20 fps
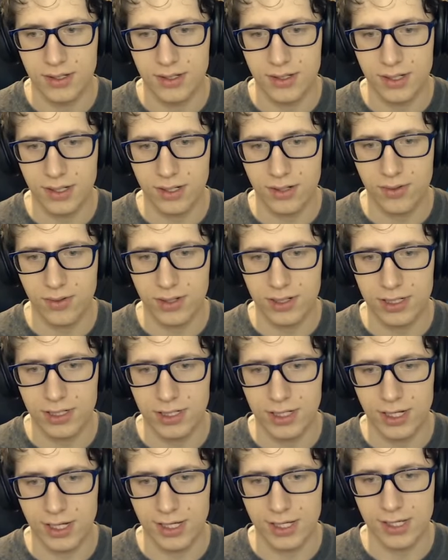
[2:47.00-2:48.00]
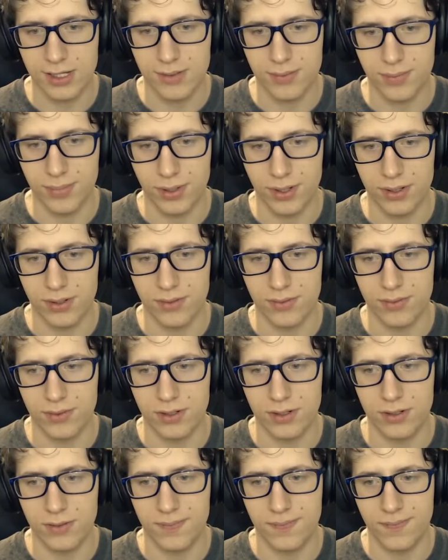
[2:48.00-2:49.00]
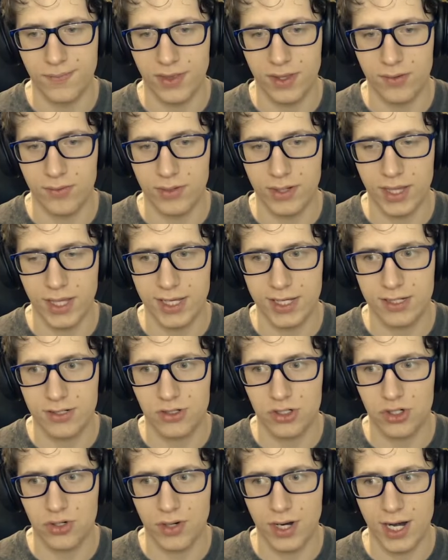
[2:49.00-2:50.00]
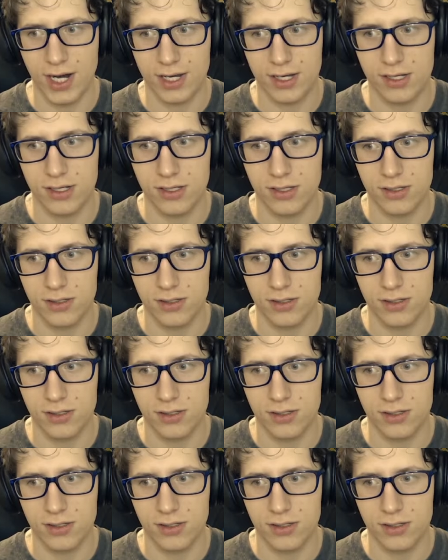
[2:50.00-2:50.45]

Not quite a knight, but we're like Shrek.